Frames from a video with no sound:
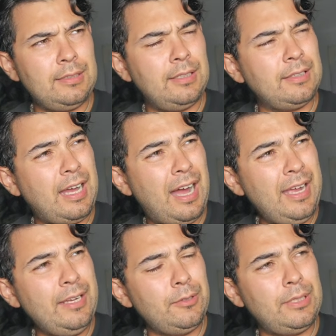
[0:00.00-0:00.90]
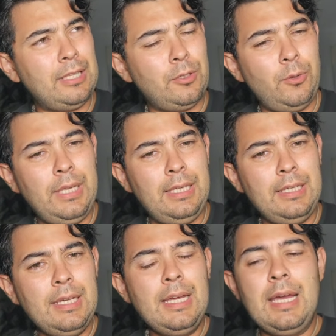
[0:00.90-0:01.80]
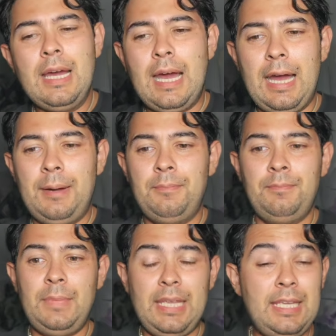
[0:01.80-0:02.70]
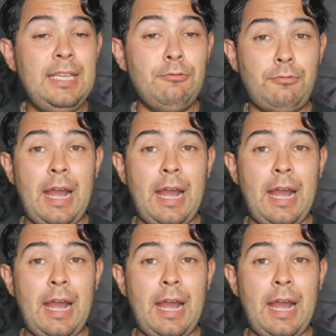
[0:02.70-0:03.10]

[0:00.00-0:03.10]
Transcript: or Delgui. He